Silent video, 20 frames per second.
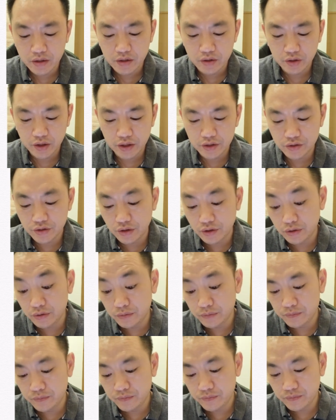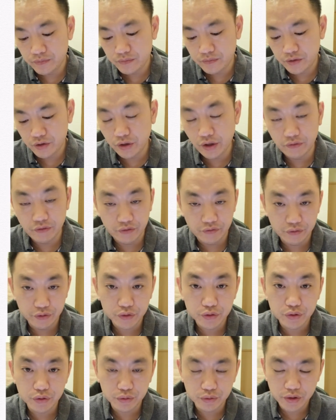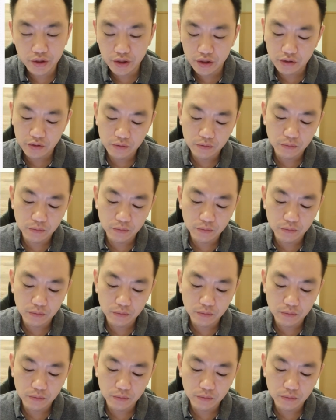Okay, so you have a few clues here.